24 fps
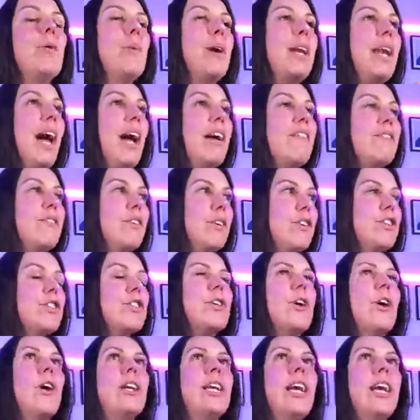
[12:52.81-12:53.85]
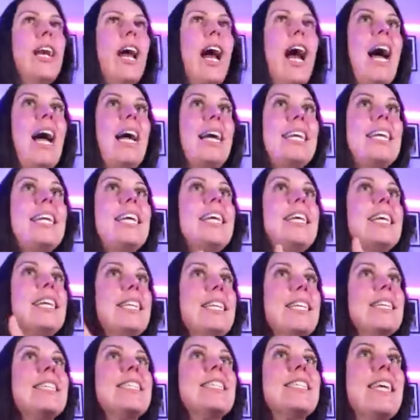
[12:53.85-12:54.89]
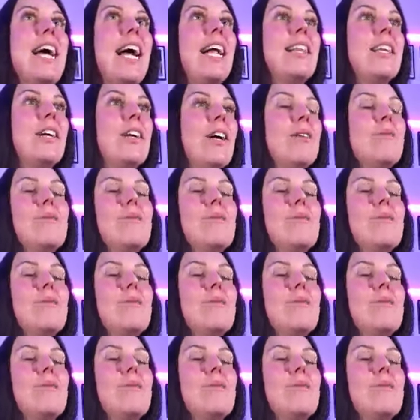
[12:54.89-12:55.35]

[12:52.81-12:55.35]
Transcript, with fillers: when I first started, I needed the seller.